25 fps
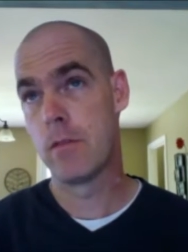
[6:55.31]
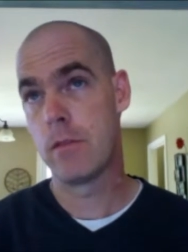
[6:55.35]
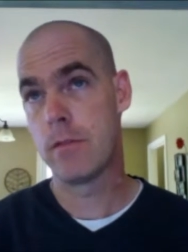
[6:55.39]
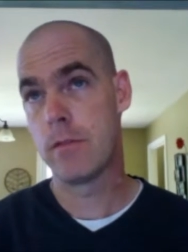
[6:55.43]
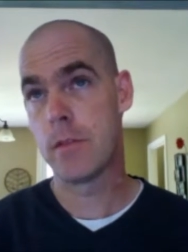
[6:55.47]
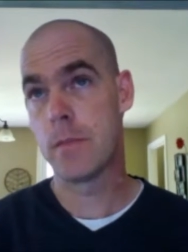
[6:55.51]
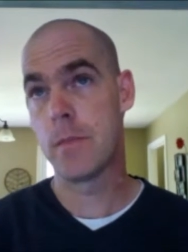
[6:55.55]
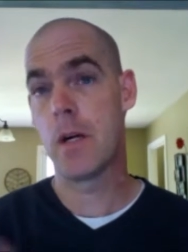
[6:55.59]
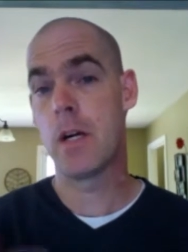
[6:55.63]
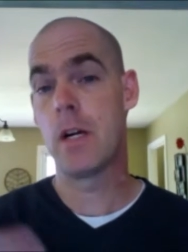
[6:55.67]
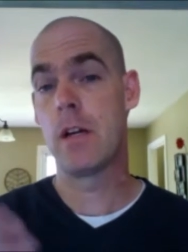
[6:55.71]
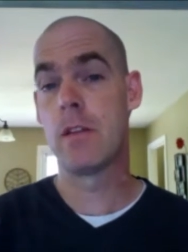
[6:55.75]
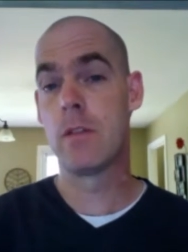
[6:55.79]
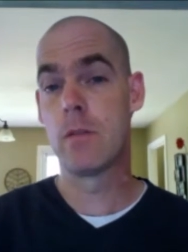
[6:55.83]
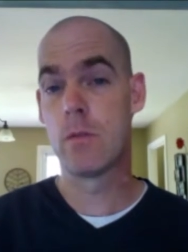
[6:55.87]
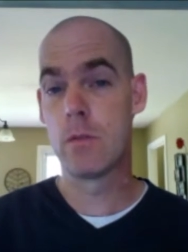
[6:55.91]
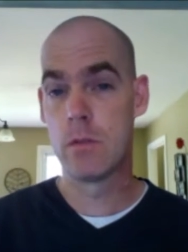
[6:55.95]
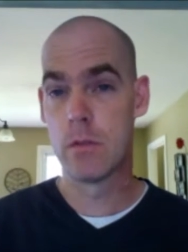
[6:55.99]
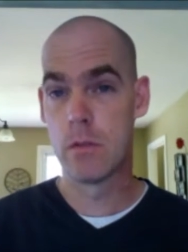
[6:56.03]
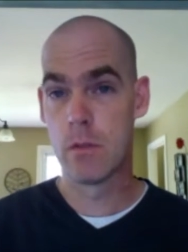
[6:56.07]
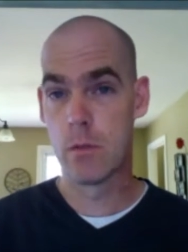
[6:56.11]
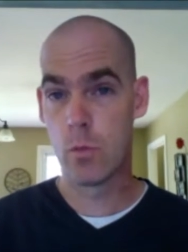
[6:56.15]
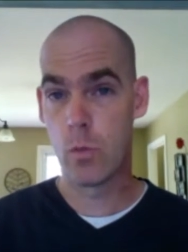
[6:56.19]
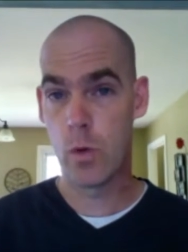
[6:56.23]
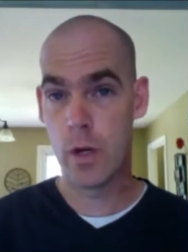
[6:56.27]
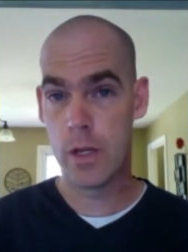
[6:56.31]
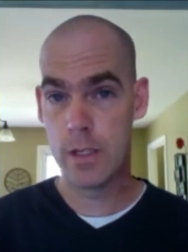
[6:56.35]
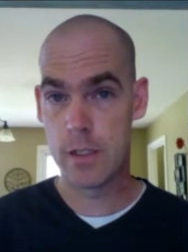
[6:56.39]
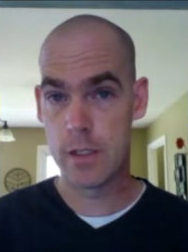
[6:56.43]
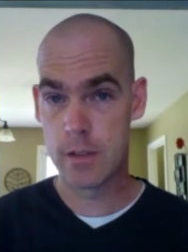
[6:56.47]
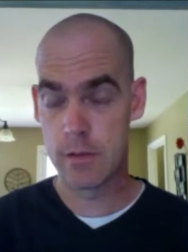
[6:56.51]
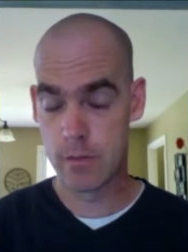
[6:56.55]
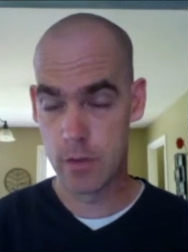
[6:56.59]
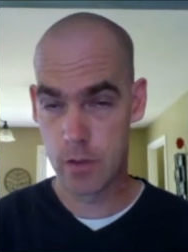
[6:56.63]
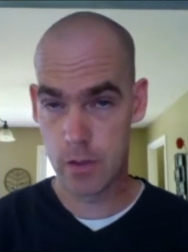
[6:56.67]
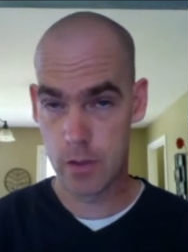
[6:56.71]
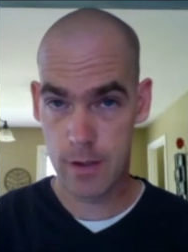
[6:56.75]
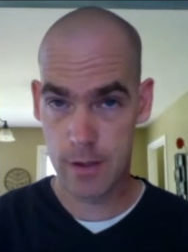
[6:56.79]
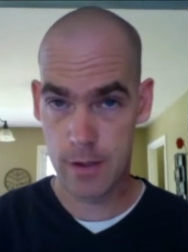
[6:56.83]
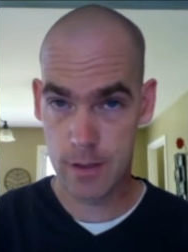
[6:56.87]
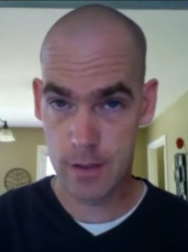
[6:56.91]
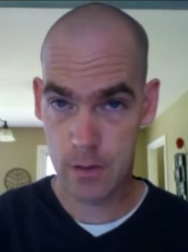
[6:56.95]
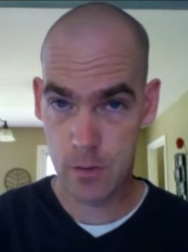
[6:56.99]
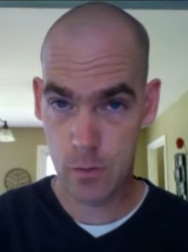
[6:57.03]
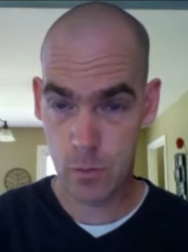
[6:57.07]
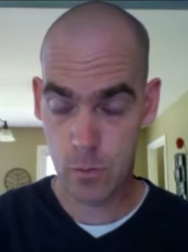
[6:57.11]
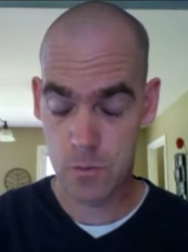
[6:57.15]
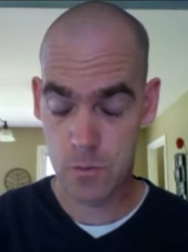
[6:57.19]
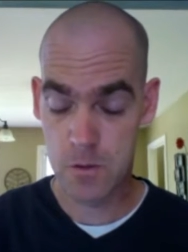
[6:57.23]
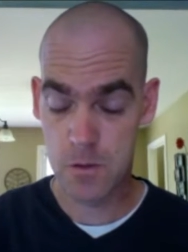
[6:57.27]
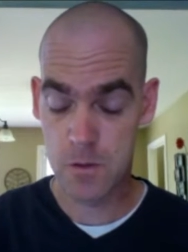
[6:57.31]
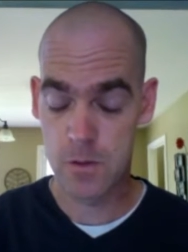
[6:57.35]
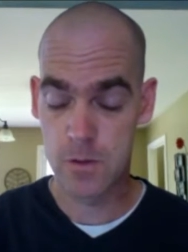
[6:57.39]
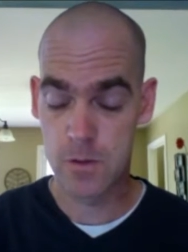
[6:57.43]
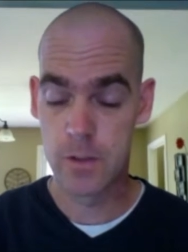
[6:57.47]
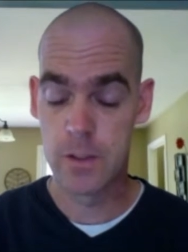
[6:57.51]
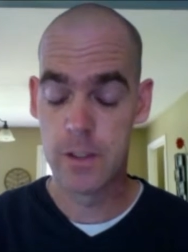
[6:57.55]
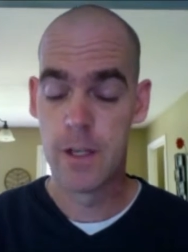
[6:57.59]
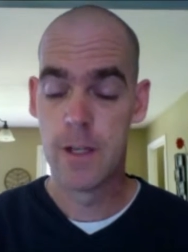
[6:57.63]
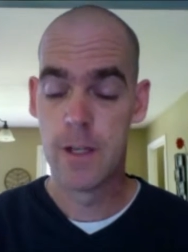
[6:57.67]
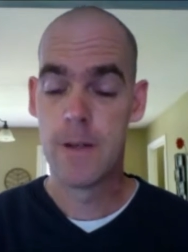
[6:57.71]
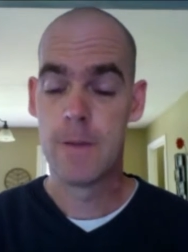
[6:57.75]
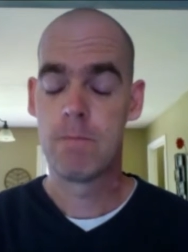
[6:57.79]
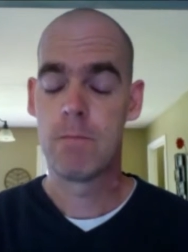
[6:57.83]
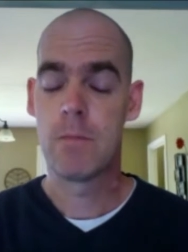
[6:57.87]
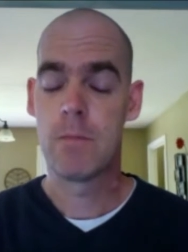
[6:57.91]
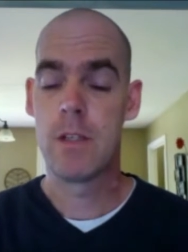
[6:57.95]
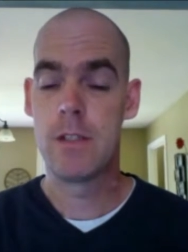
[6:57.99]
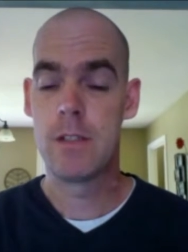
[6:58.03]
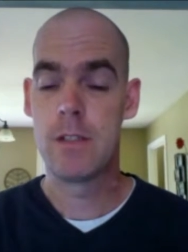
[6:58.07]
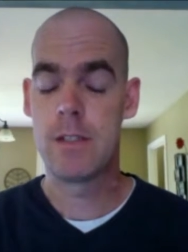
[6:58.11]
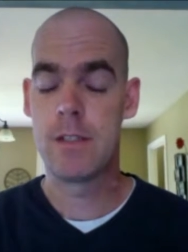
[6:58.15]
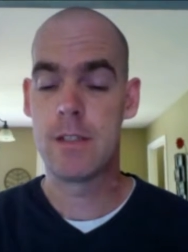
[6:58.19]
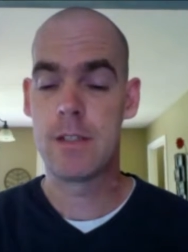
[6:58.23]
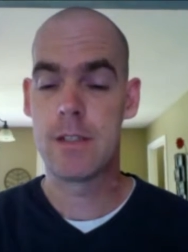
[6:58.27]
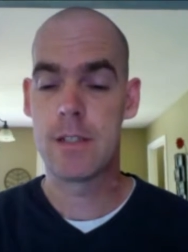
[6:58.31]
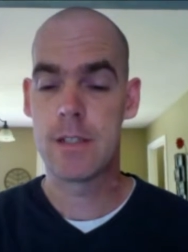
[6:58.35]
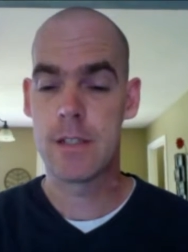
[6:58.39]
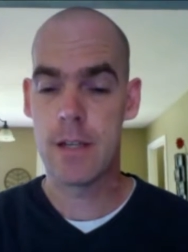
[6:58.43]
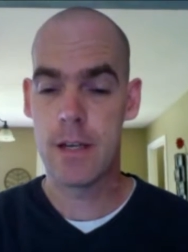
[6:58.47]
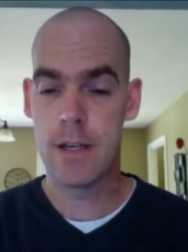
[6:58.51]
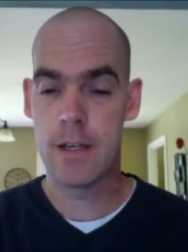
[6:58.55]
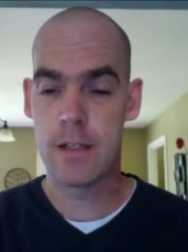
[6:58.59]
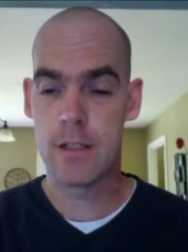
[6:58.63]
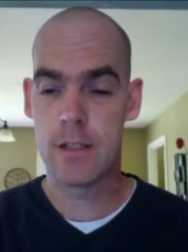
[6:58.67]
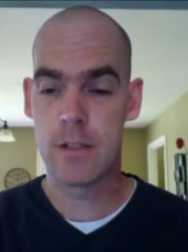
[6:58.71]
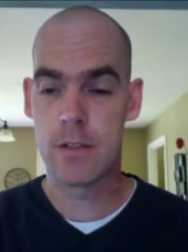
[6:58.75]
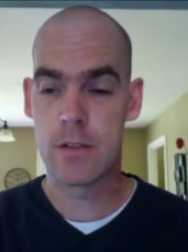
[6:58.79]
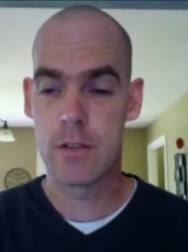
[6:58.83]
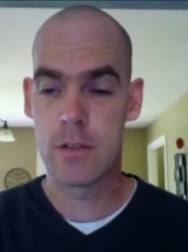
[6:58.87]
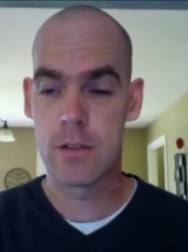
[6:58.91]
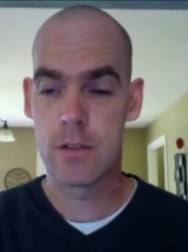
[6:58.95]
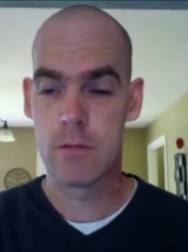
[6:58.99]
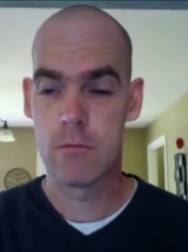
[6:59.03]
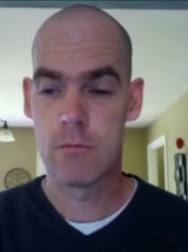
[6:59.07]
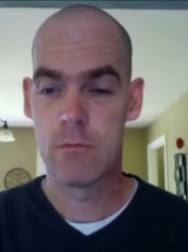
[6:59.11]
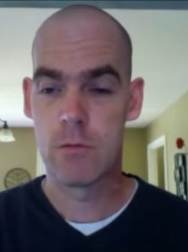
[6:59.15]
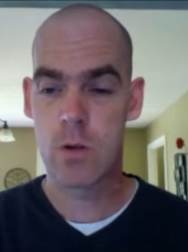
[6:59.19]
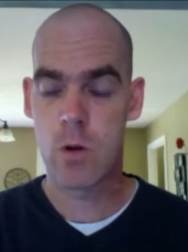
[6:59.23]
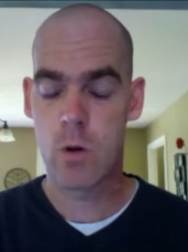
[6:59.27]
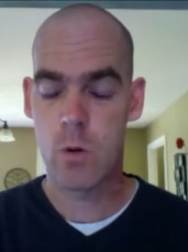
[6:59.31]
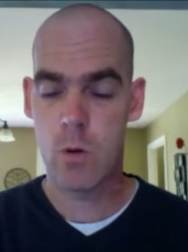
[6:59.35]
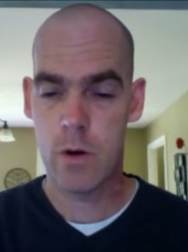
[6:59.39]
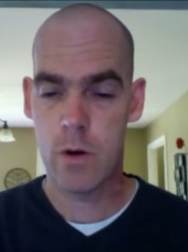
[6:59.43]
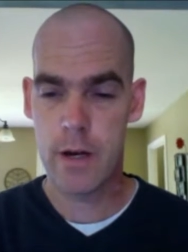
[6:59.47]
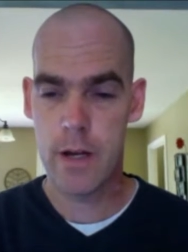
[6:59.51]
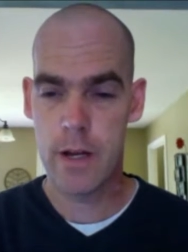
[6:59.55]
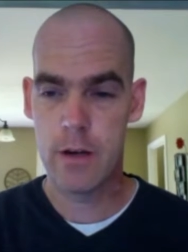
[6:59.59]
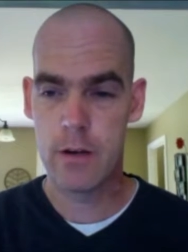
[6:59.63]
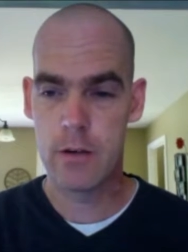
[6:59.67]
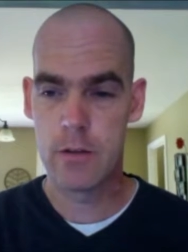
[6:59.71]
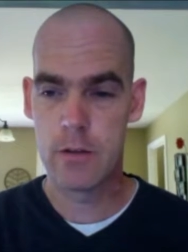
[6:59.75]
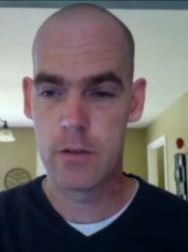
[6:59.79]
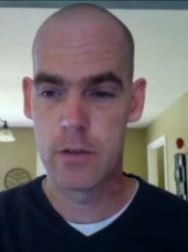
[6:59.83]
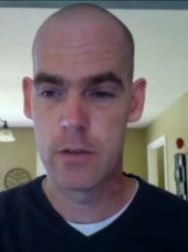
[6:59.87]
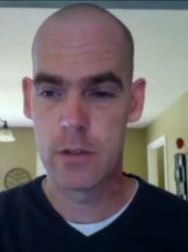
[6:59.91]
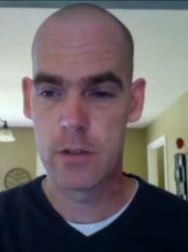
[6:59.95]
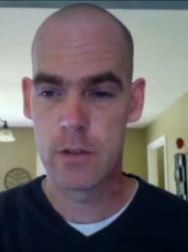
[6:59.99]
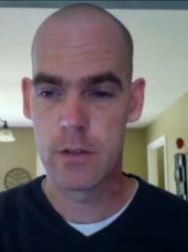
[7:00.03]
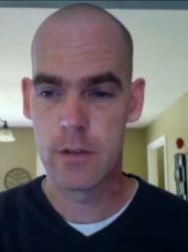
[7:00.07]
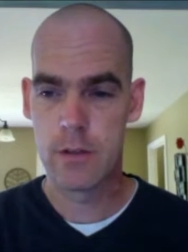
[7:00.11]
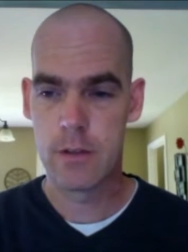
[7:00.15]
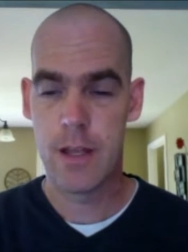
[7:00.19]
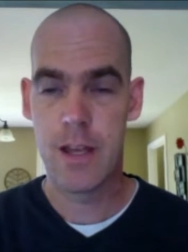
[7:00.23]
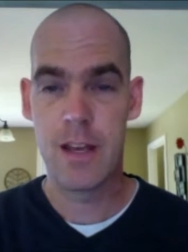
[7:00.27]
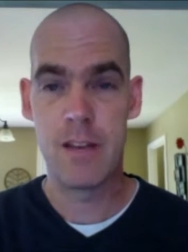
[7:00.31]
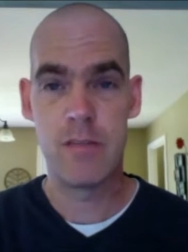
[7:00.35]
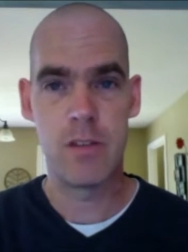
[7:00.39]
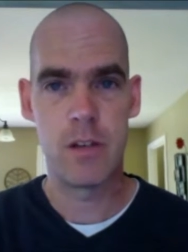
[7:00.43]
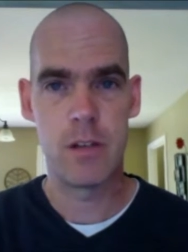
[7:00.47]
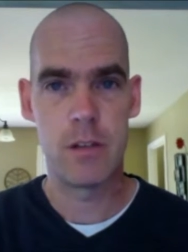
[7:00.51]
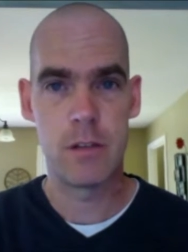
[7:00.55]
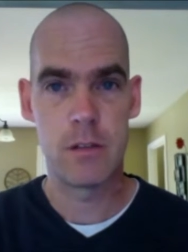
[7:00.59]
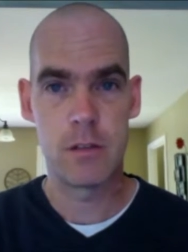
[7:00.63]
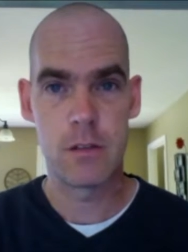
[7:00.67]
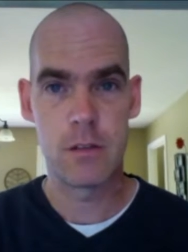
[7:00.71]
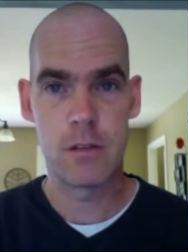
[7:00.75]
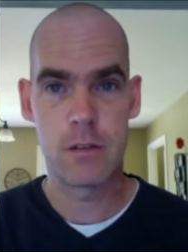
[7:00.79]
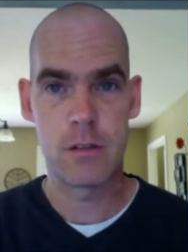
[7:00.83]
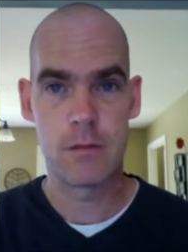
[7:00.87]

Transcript: from other ways of looking at the world is that science requires evidence.